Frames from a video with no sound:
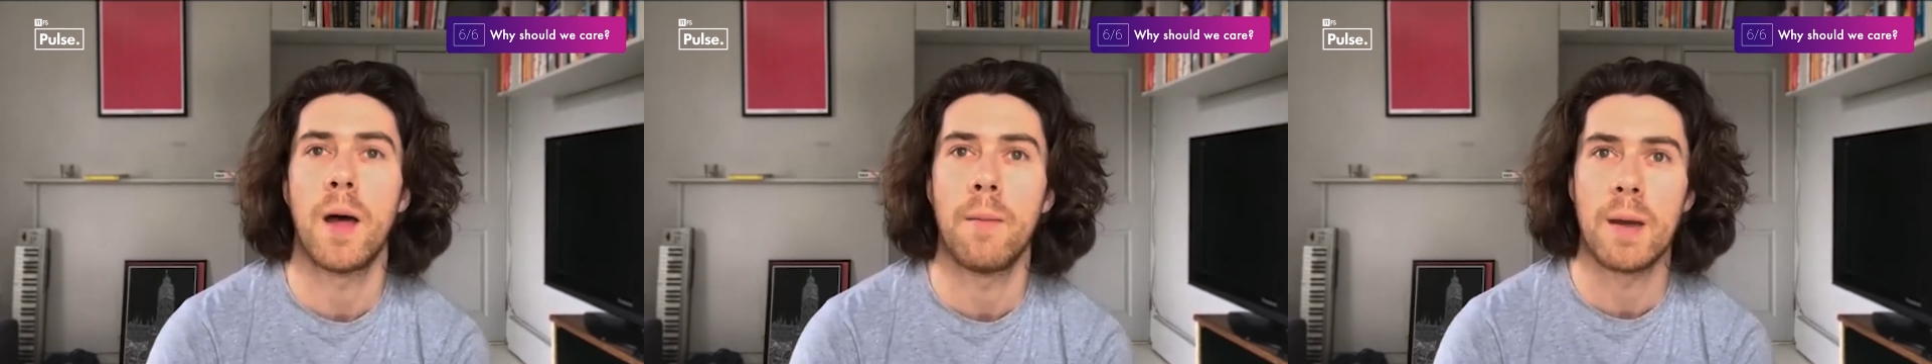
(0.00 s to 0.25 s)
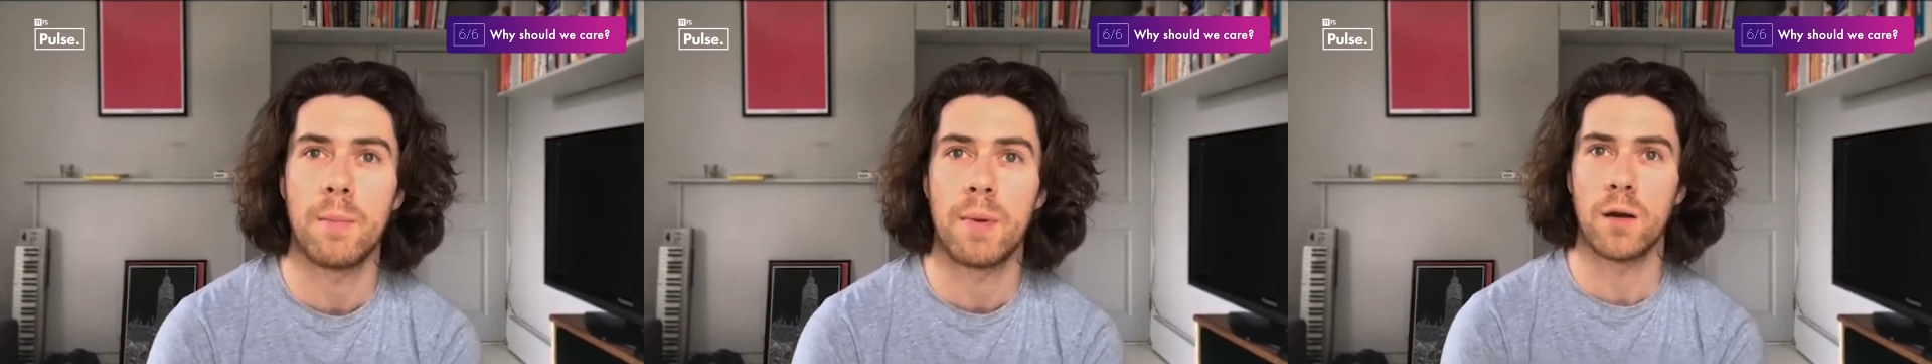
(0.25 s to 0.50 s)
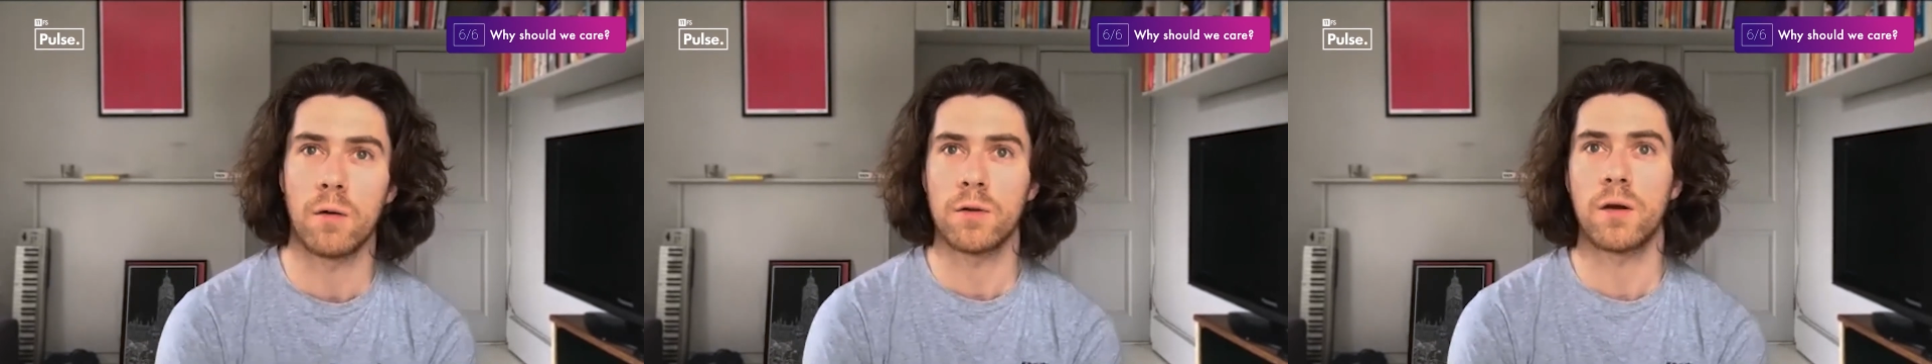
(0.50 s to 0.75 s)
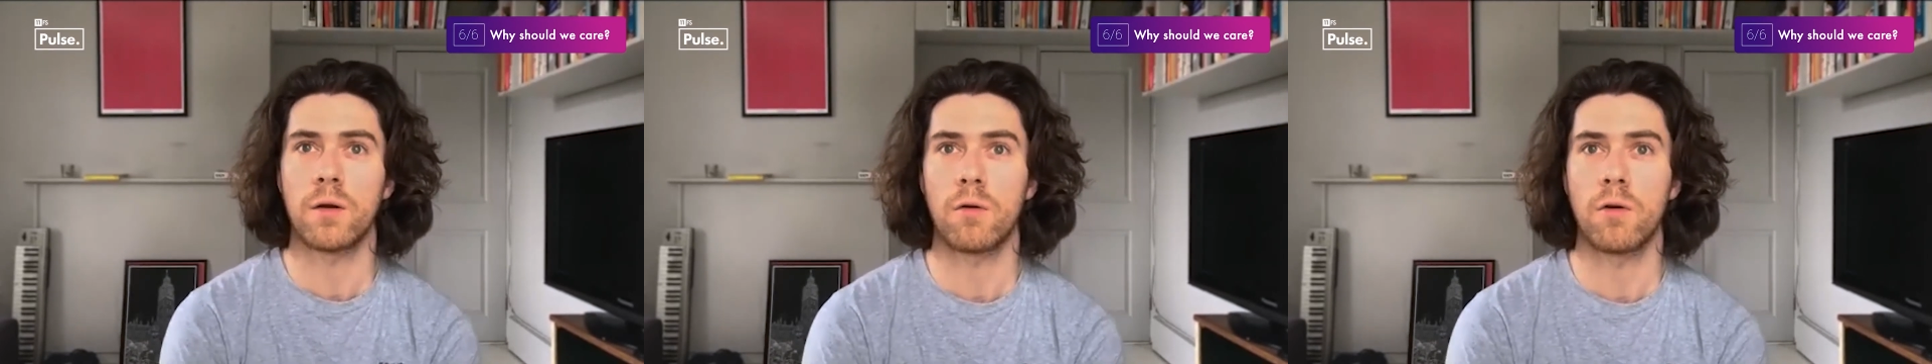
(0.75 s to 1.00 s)
maybe an
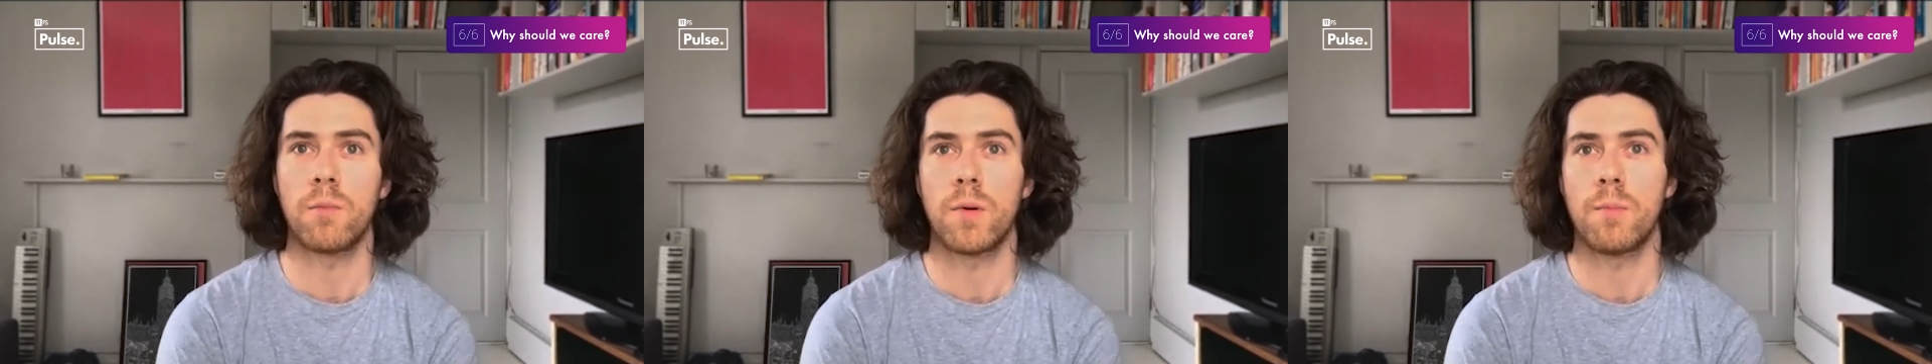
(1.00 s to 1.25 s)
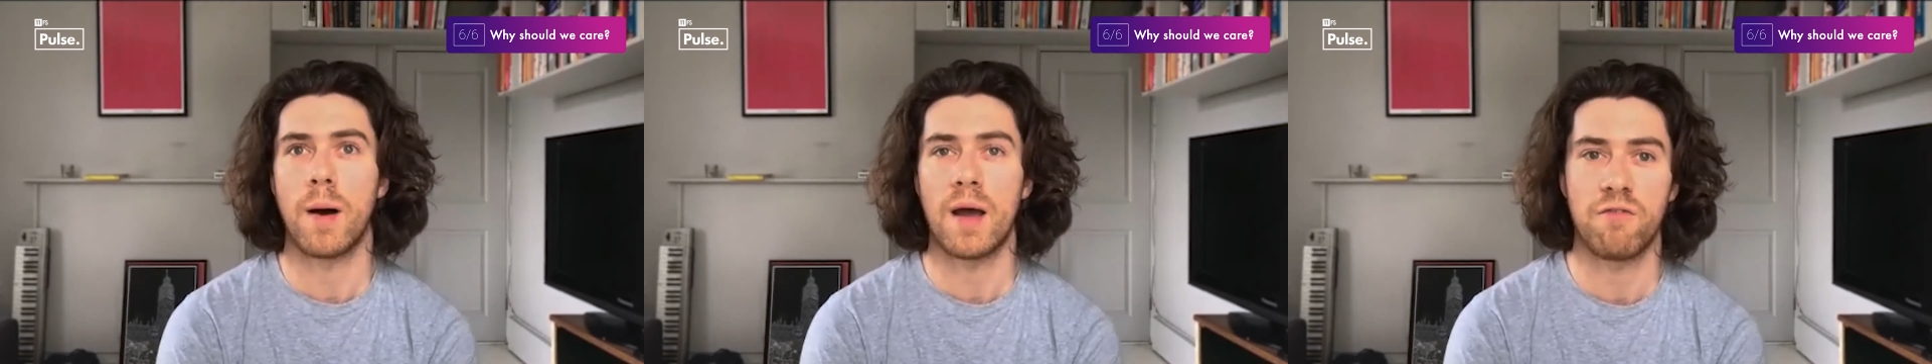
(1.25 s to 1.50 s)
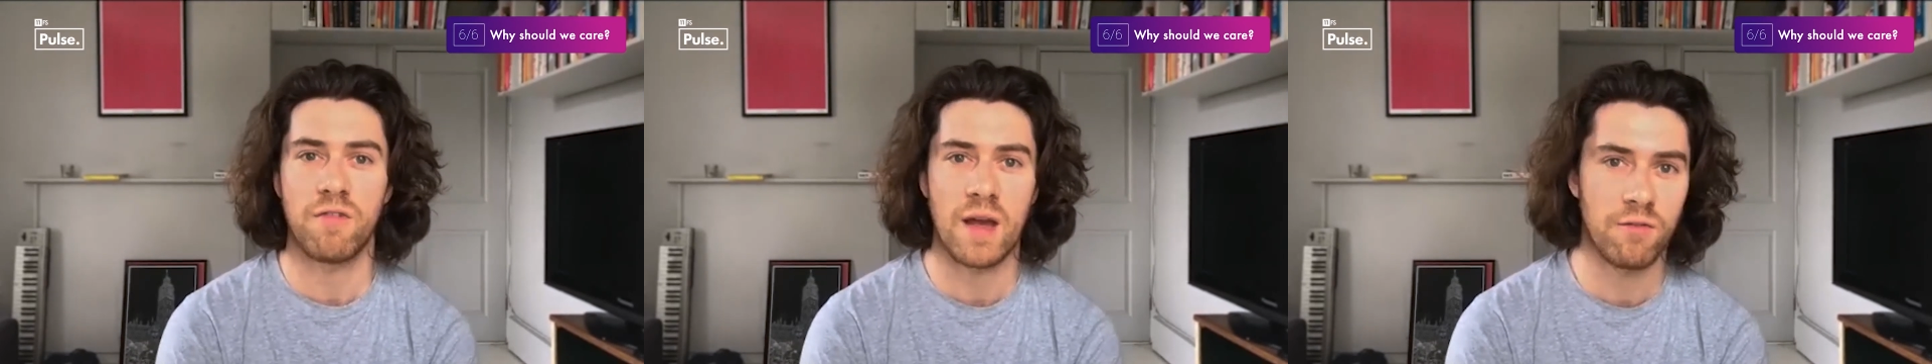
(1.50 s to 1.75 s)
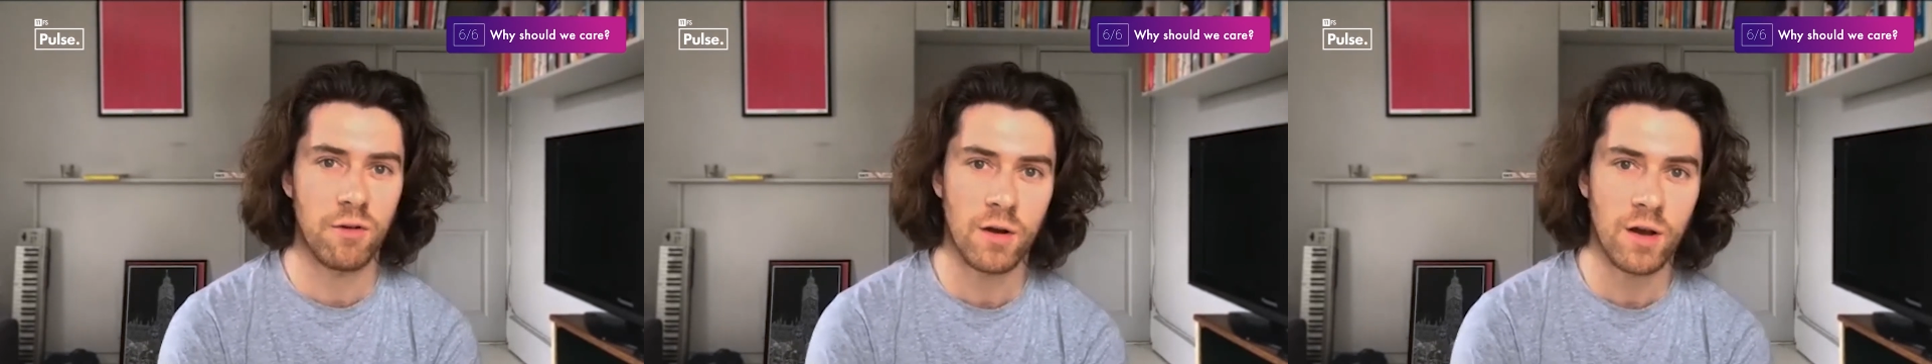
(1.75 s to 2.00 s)
older group might
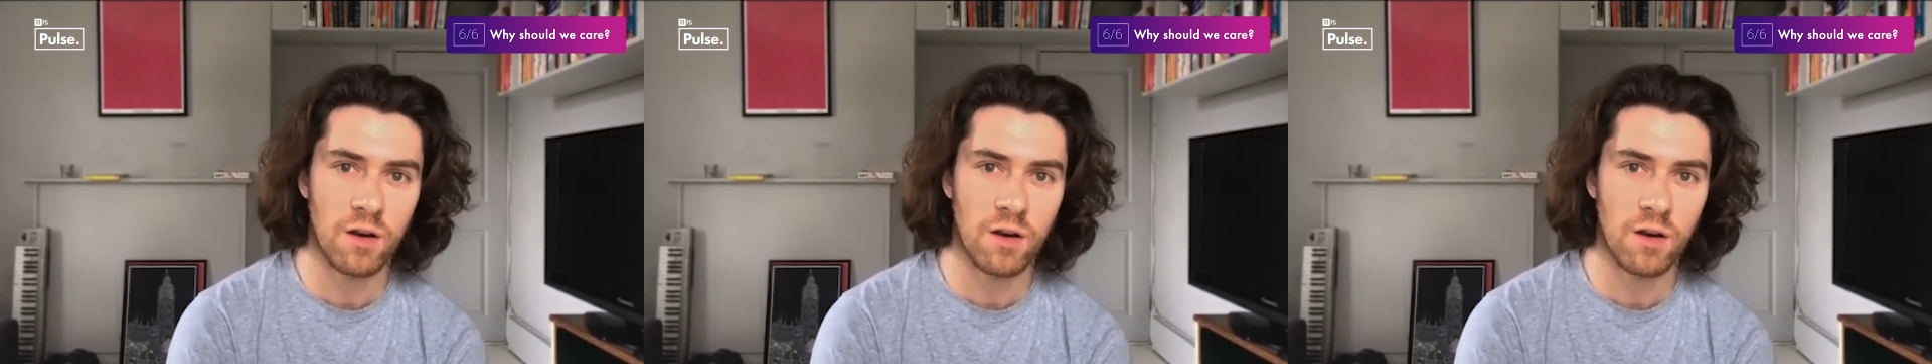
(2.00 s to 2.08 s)
favor